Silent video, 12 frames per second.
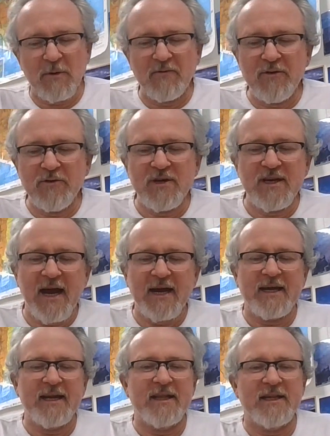Some of you did
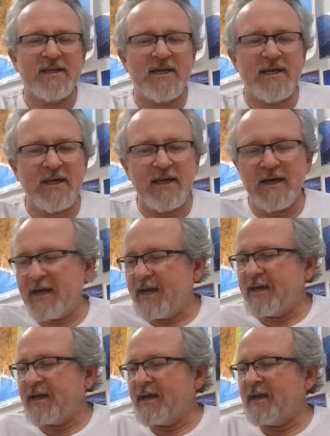not get in
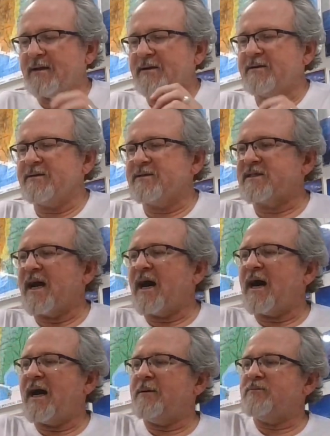the
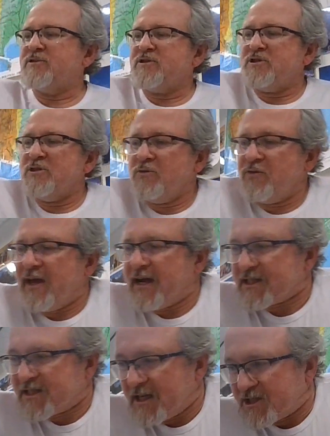time to do the
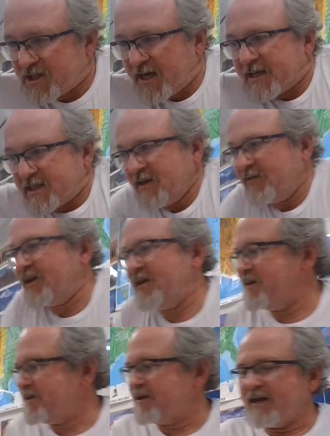extension
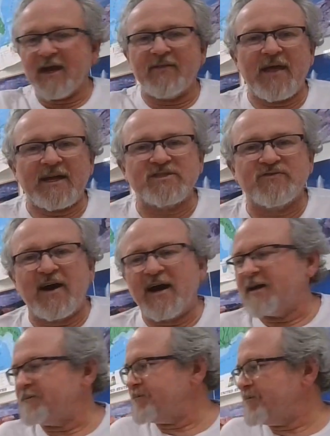activity, and that's
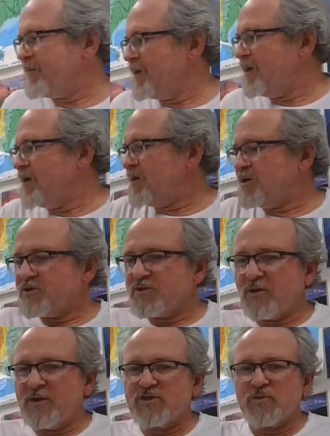fine.
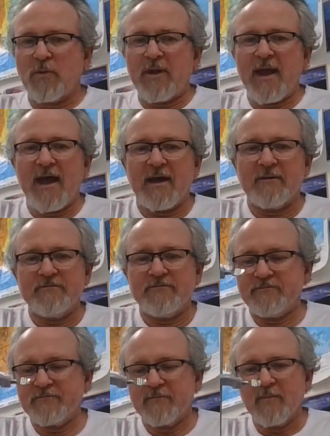So here's what we had.
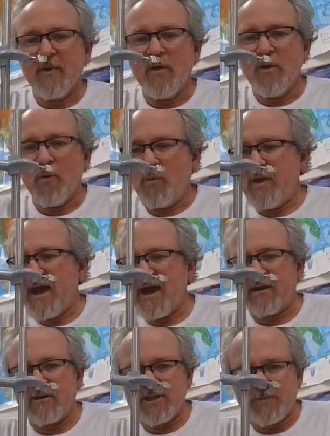We
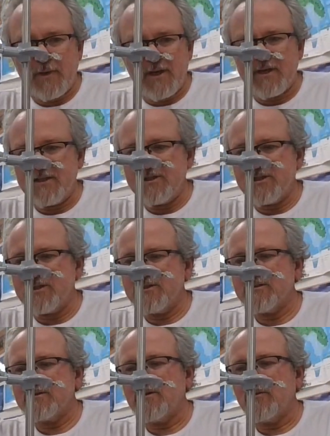had our sponge,
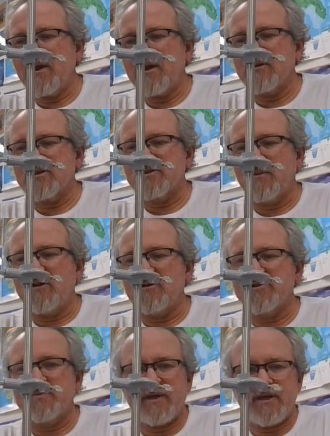we had our
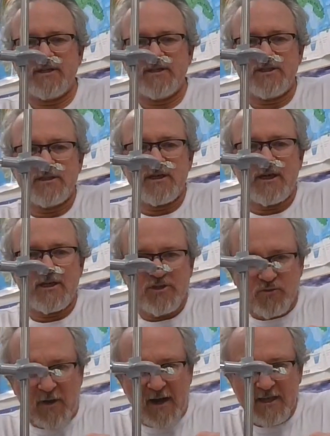small sponge,
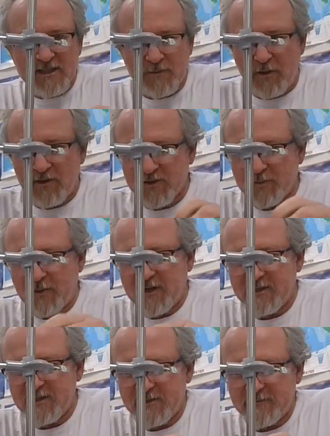a dry small
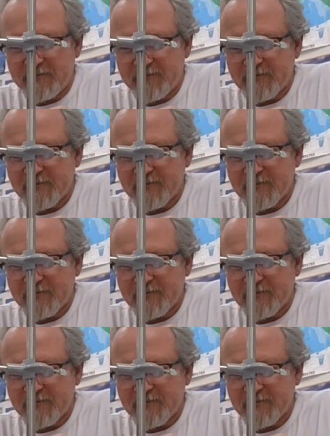sponge,